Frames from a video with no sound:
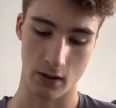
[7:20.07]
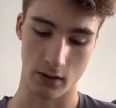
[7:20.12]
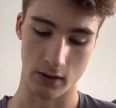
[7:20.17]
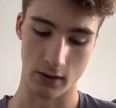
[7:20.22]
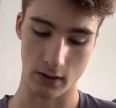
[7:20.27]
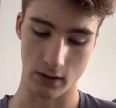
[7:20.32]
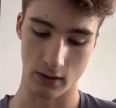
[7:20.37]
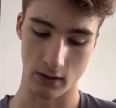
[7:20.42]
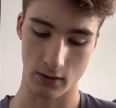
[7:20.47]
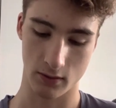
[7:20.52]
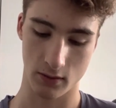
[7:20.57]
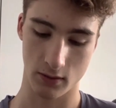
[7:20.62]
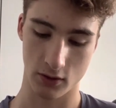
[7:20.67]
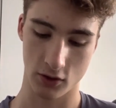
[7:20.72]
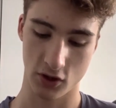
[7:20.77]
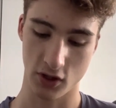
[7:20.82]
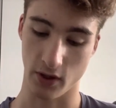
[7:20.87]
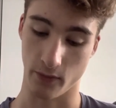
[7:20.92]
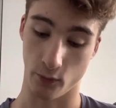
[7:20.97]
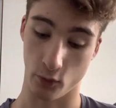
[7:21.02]
the
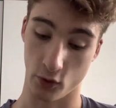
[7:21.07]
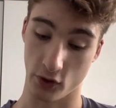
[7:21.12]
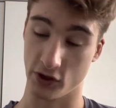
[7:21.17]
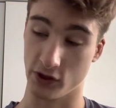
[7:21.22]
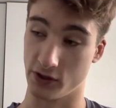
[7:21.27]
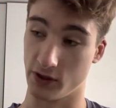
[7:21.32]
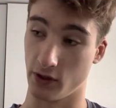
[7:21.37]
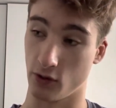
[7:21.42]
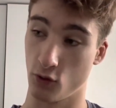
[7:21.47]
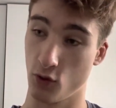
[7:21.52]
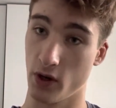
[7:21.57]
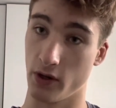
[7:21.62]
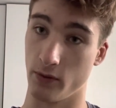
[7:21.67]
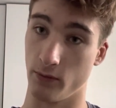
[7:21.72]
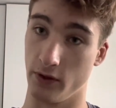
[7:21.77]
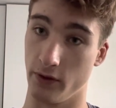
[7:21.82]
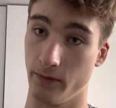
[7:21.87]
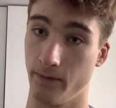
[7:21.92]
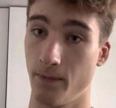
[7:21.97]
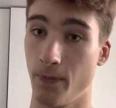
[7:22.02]
ship, which is
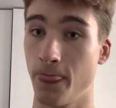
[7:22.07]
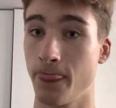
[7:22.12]
incredibly